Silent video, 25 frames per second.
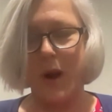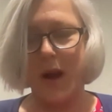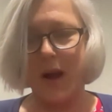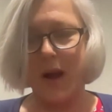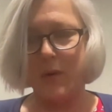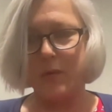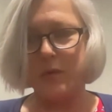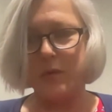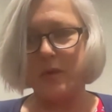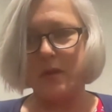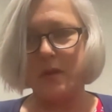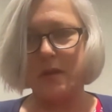
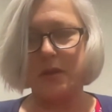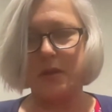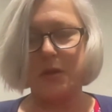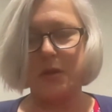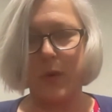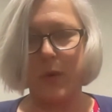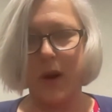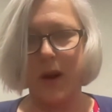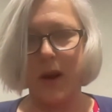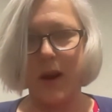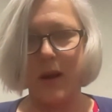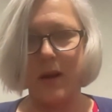around the
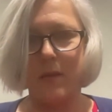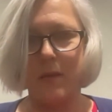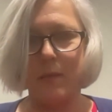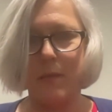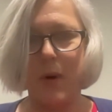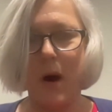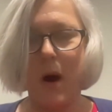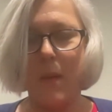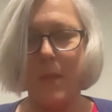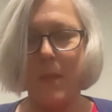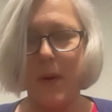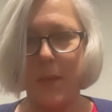screen and
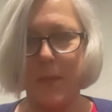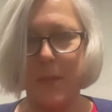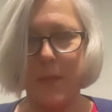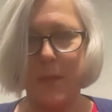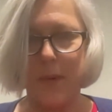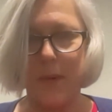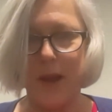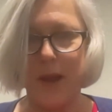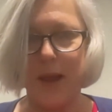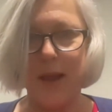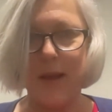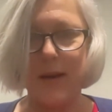pop up
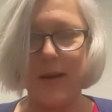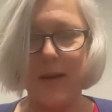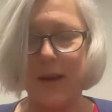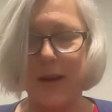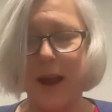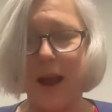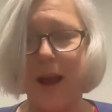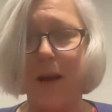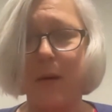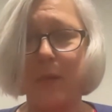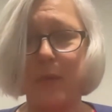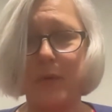in and
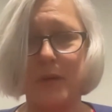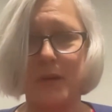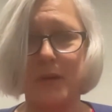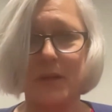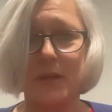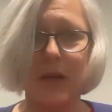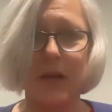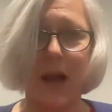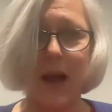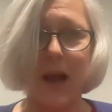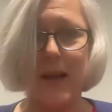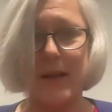out and
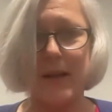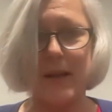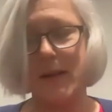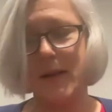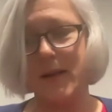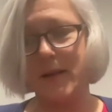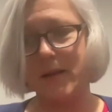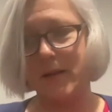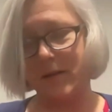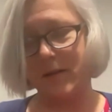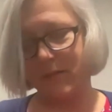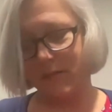slide
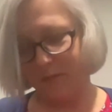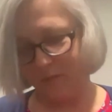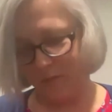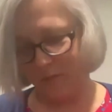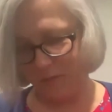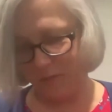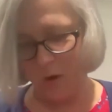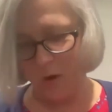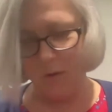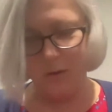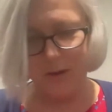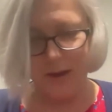in and
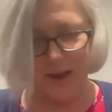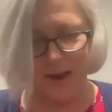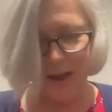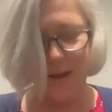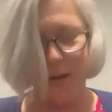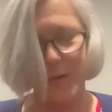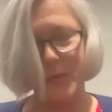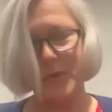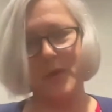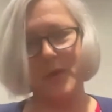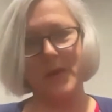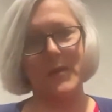roll
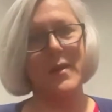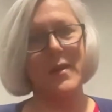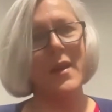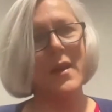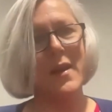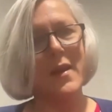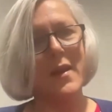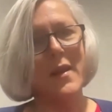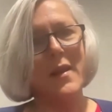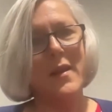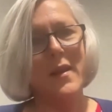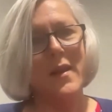down and
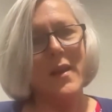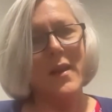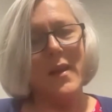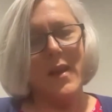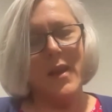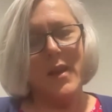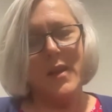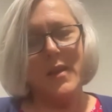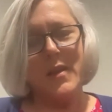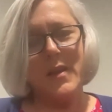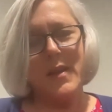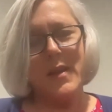
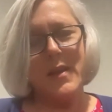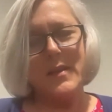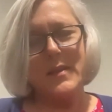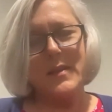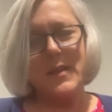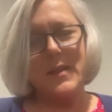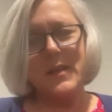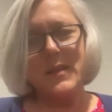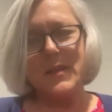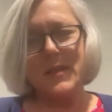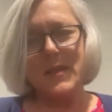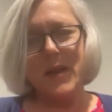
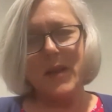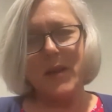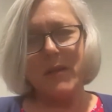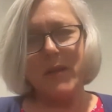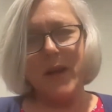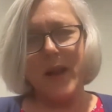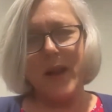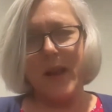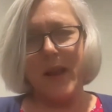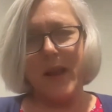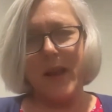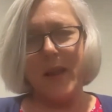is is there
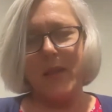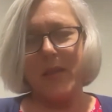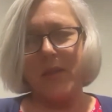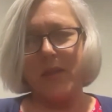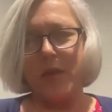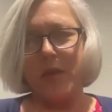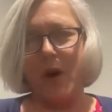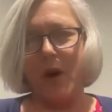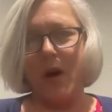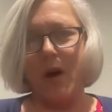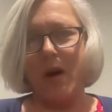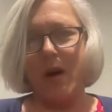any
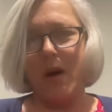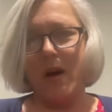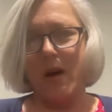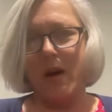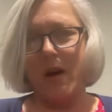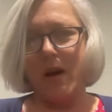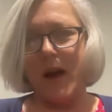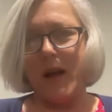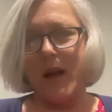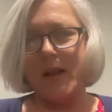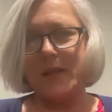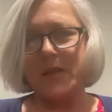thought
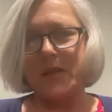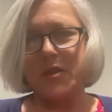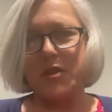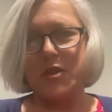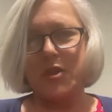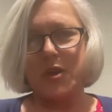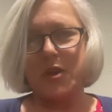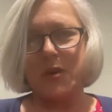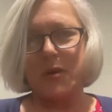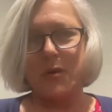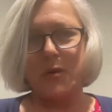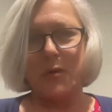as
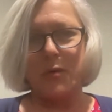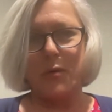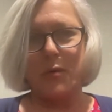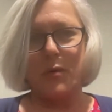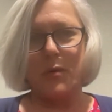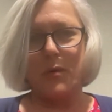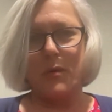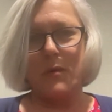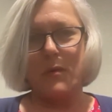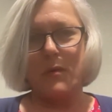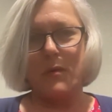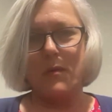
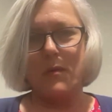to